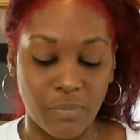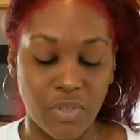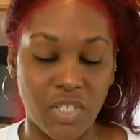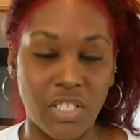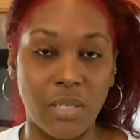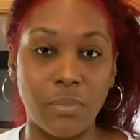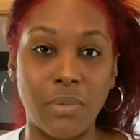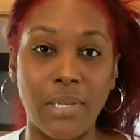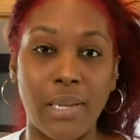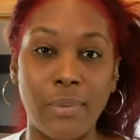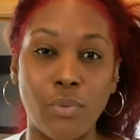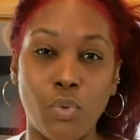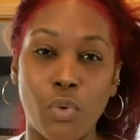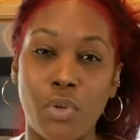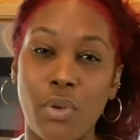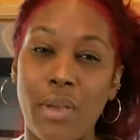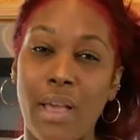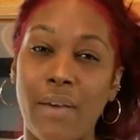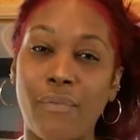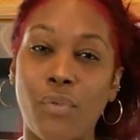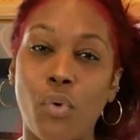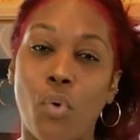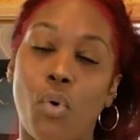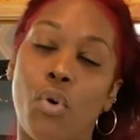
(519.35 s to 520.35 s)
sometimes when you
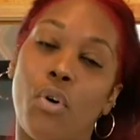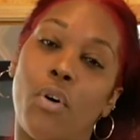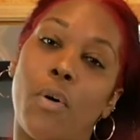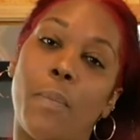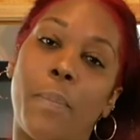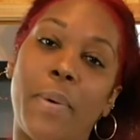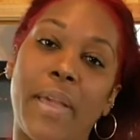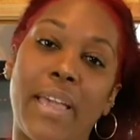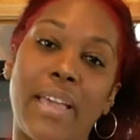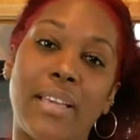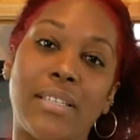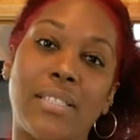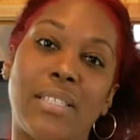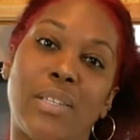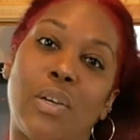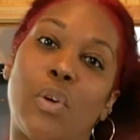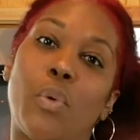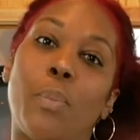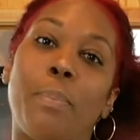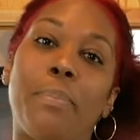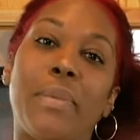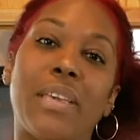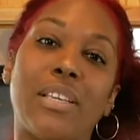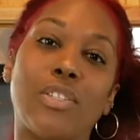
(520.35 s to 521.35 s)
have oil base
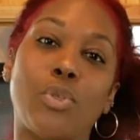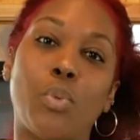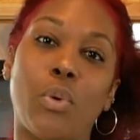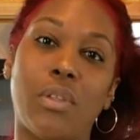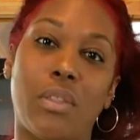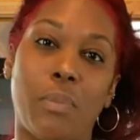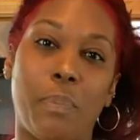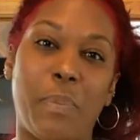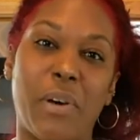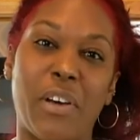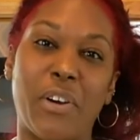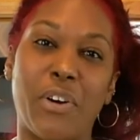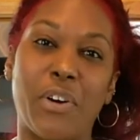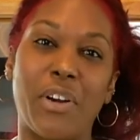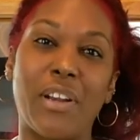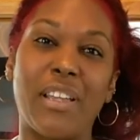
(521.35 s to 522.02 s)
mixed with butter,